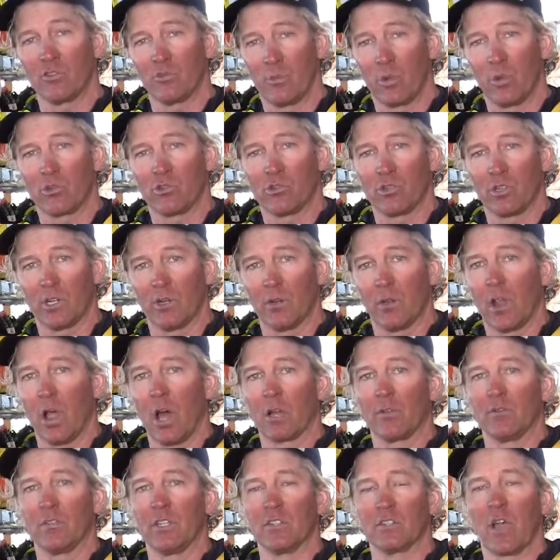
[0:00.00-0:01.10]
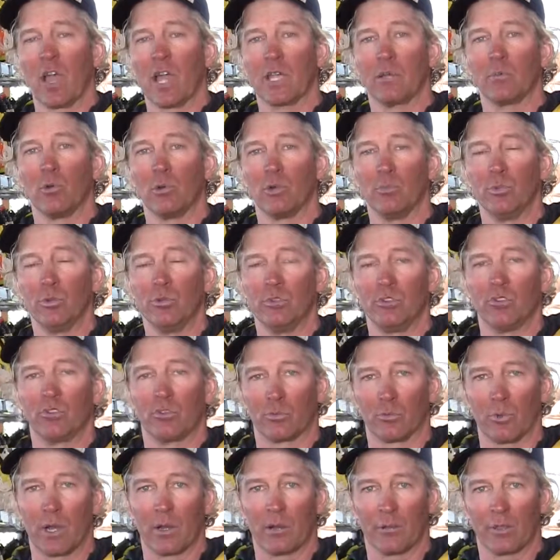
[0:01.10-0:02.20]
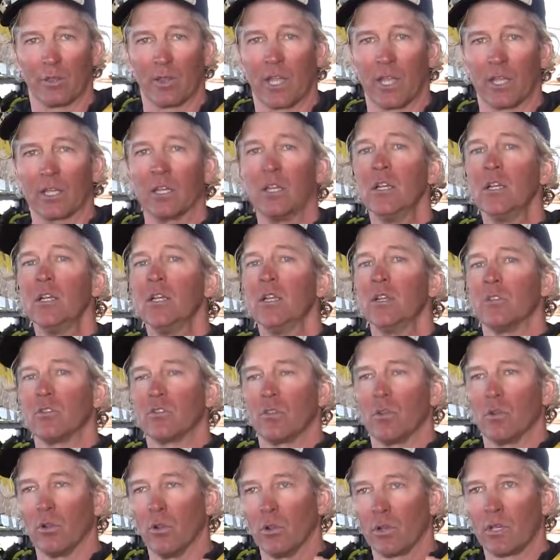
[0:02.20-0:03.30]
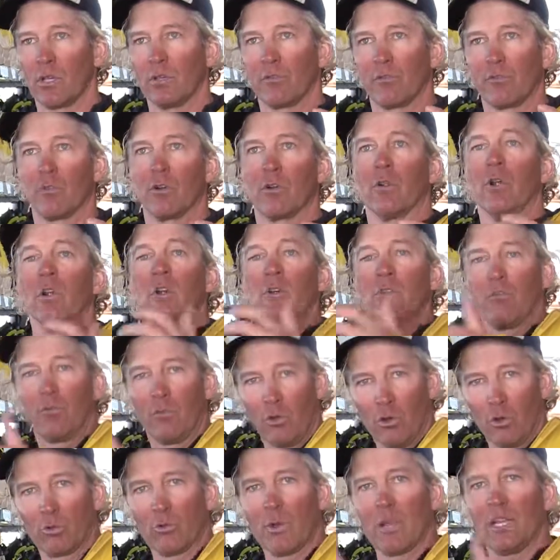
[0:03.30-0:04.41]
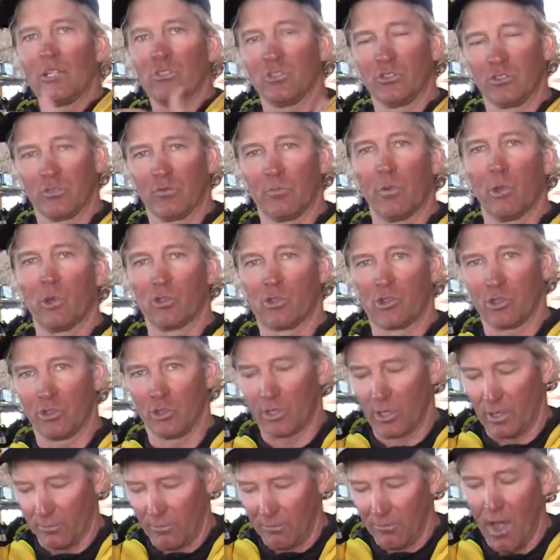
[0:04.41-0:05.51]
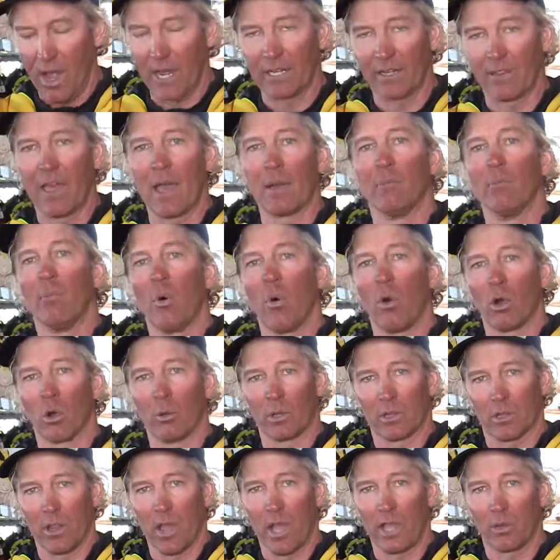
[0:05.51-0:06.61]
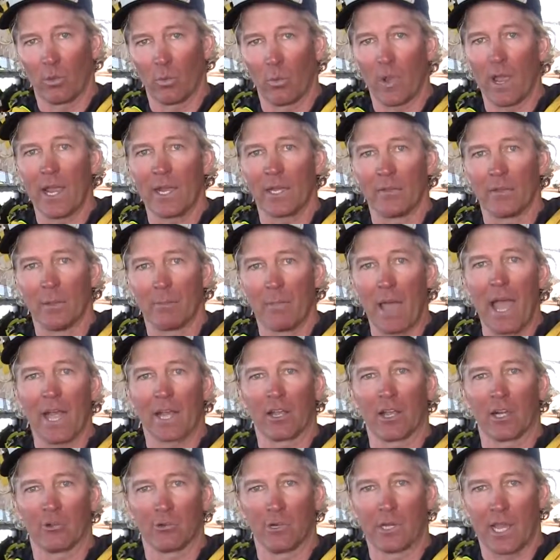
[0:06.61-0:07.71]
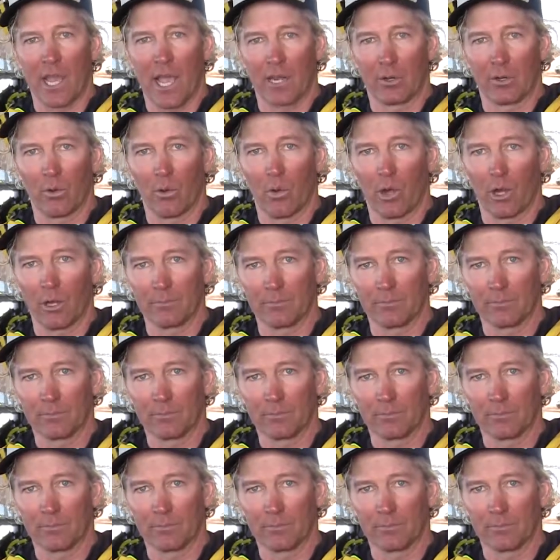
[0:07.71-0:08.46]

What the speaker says: of motion in a lot of these hike mode boots is a rare thing. So looking for full ranges of motion, you're going to find that more with lighter weight in the backcountry category.